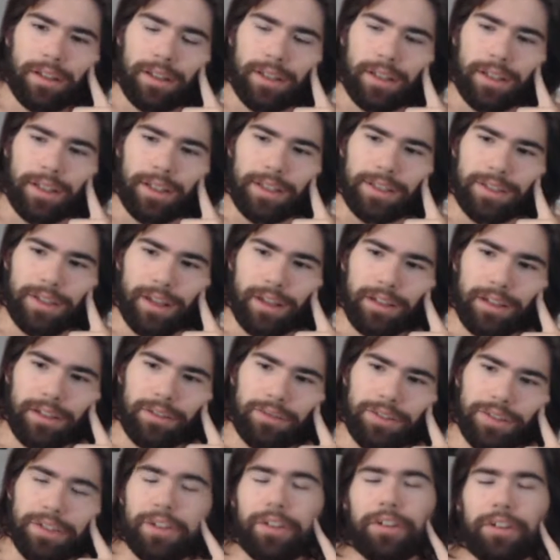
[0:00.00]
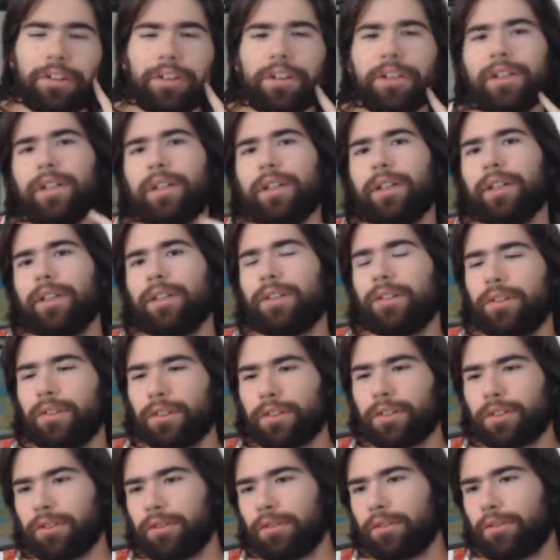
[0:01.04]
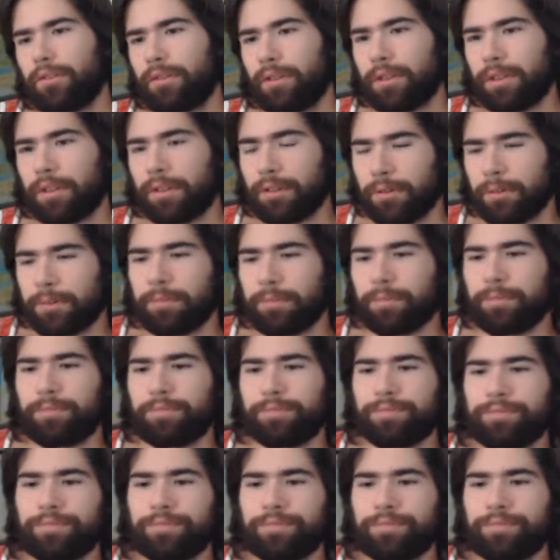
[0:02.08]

it's kind of scary, and it's also,